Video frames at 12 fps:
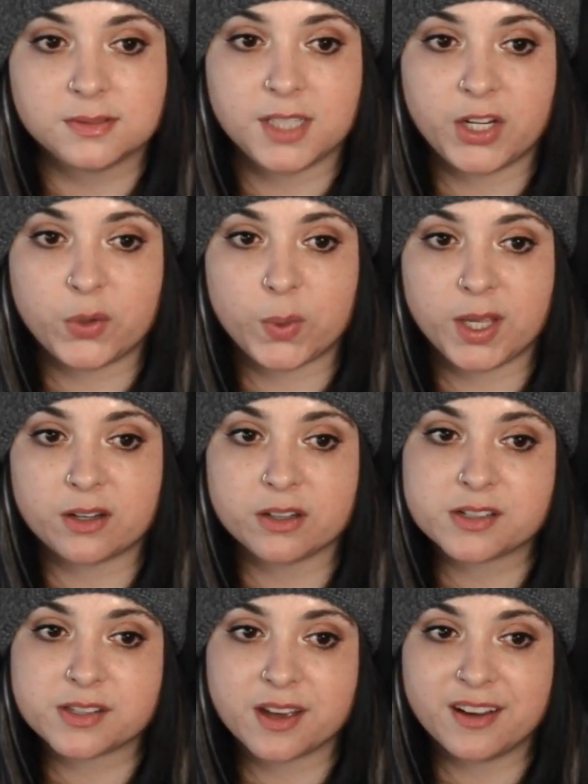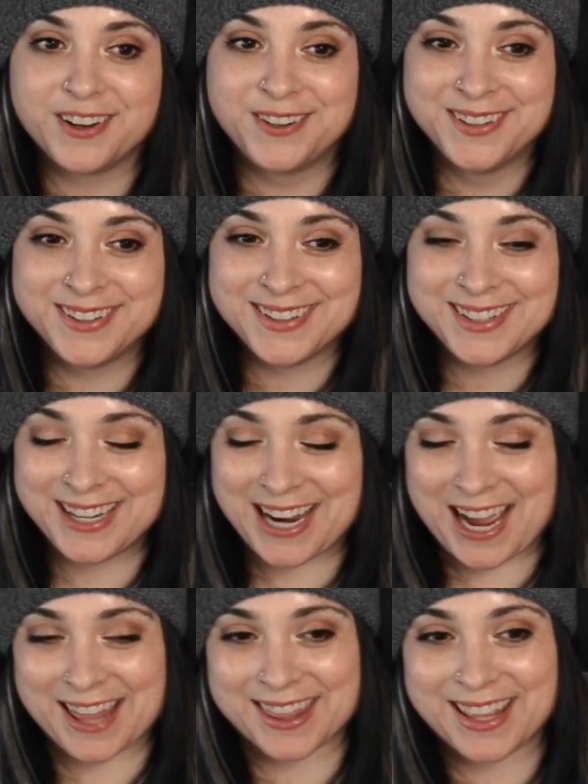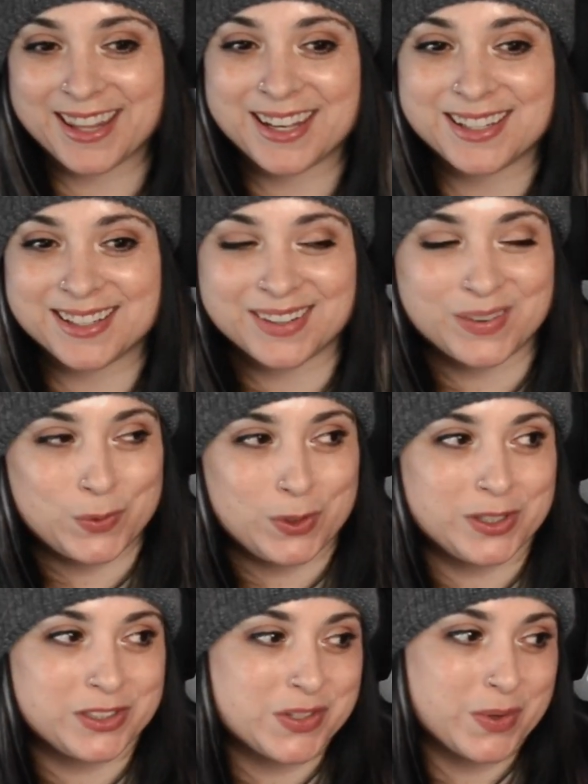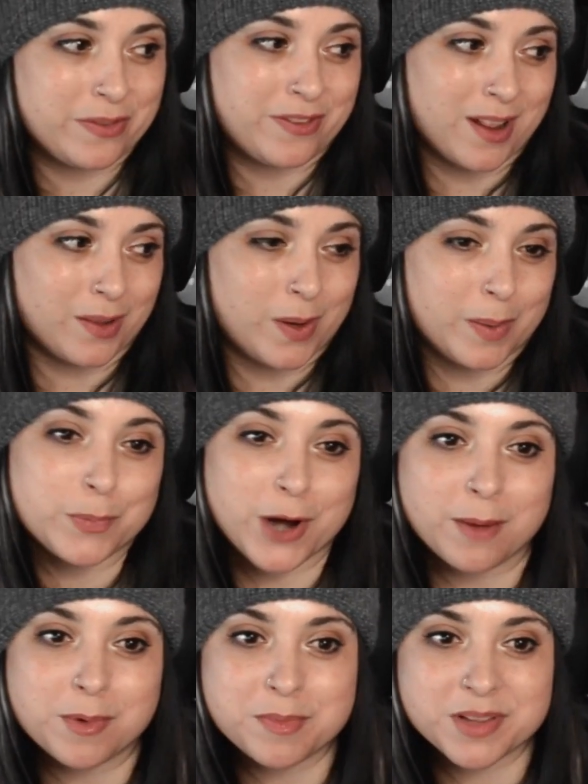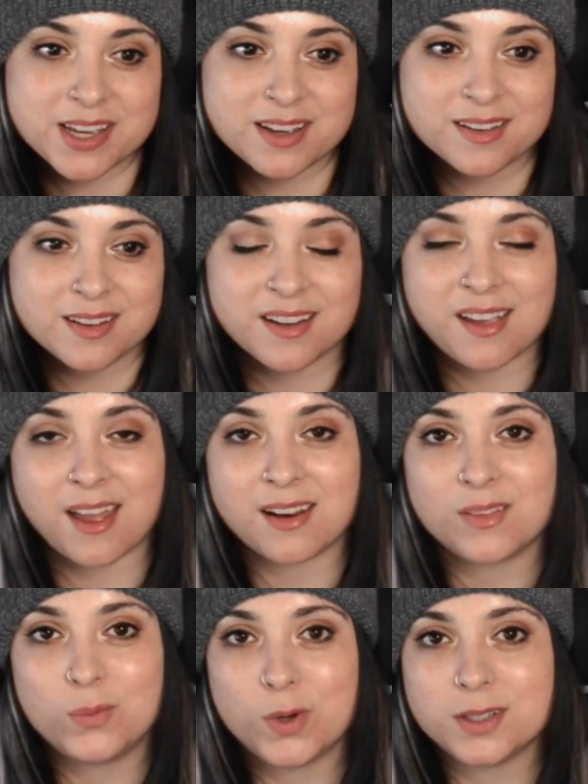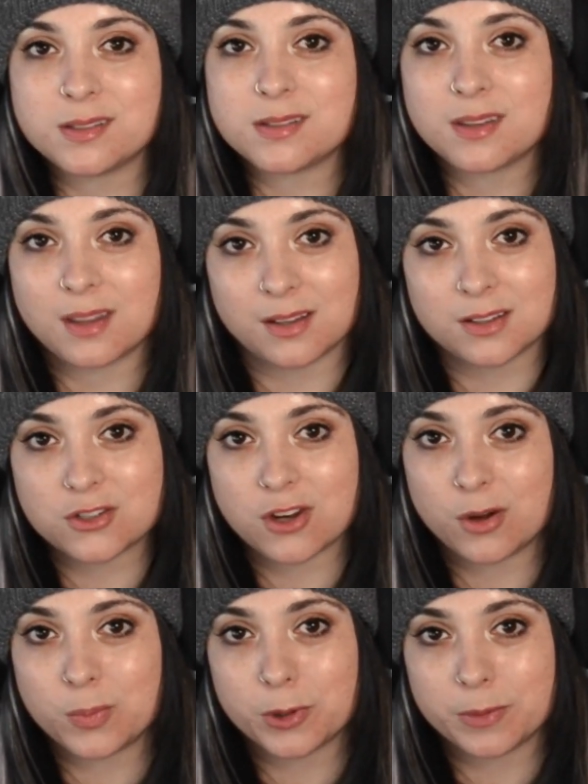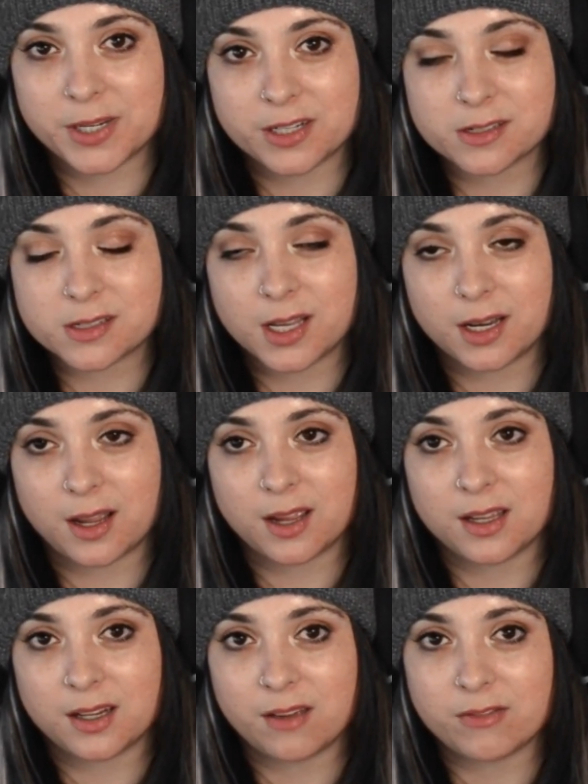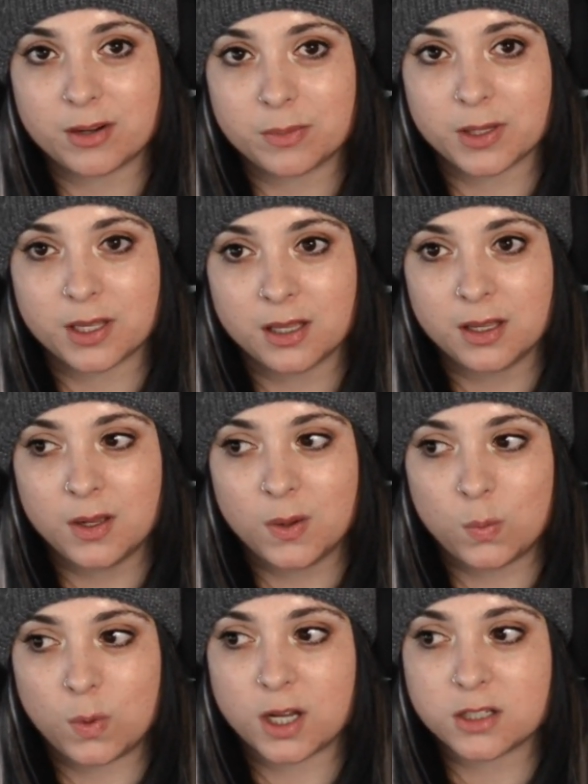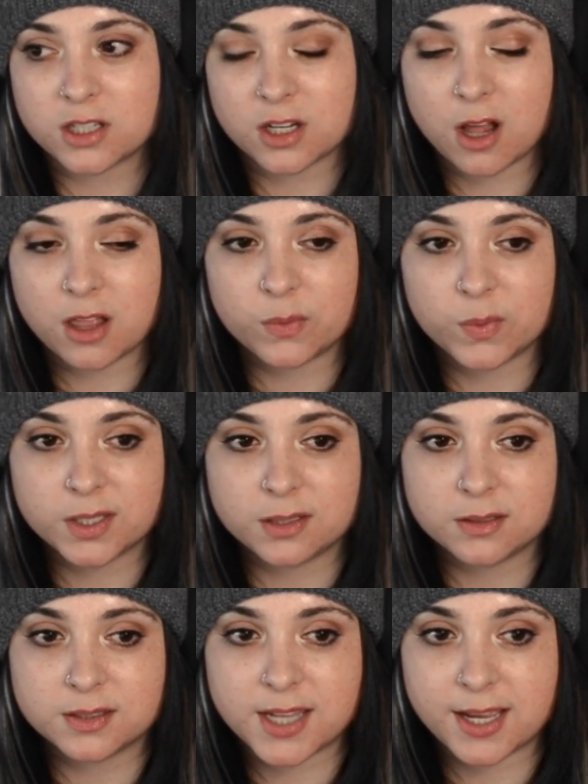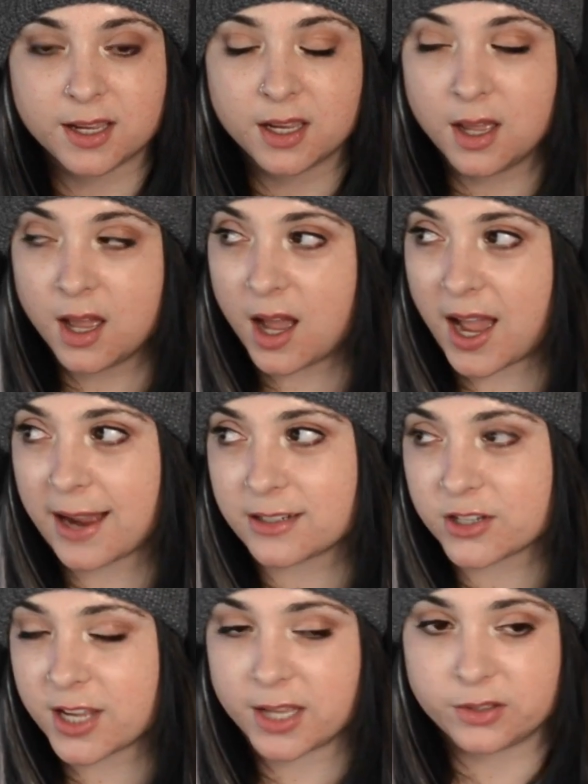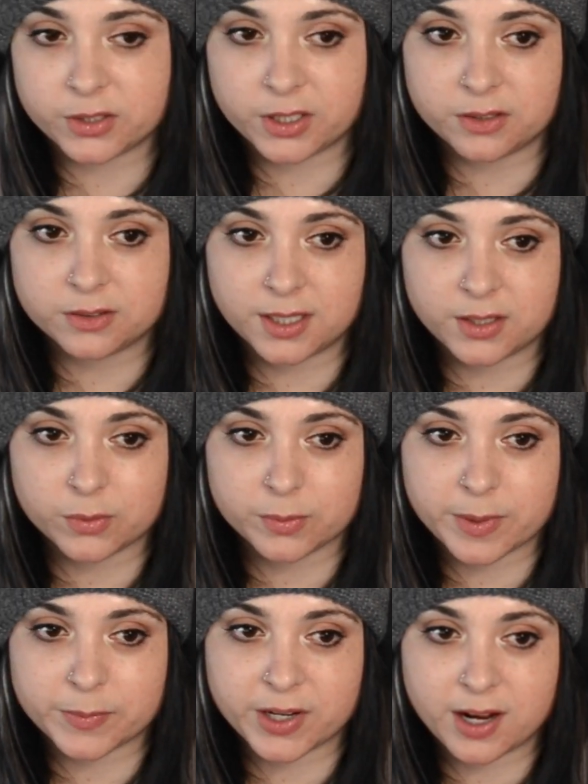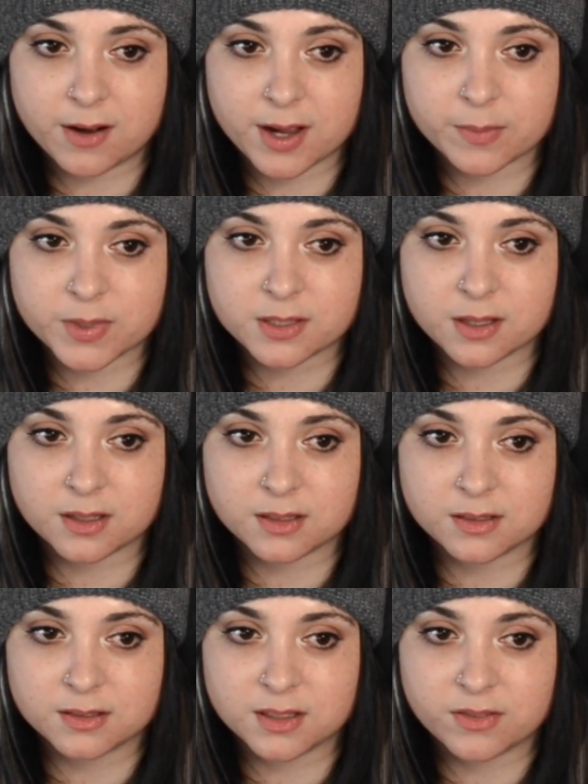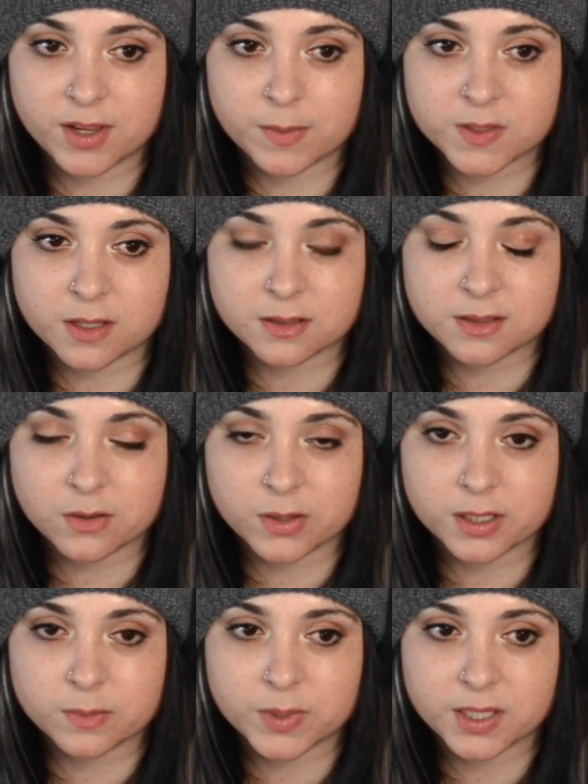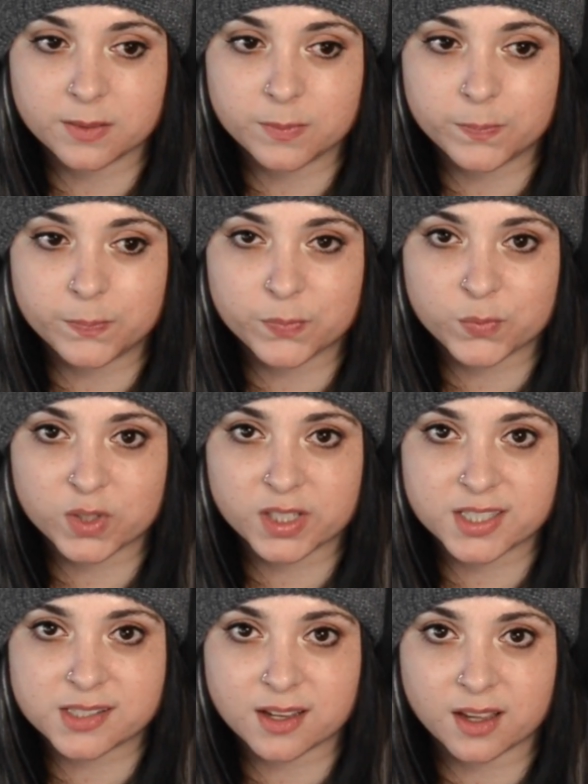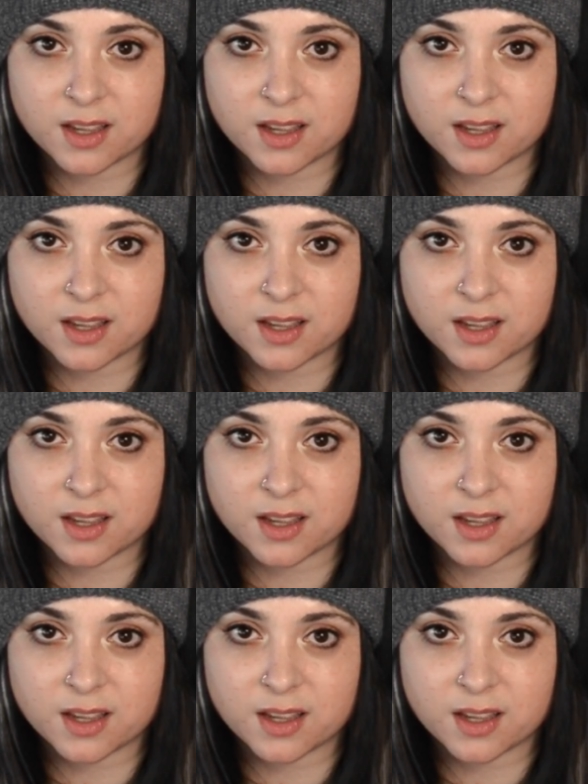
in a week or so. And then we'll do a follow-up probably again once the show premieres and I inevitably watch it all in one day. Actually, I don't know. I don't remember if Amazon's going to be releasing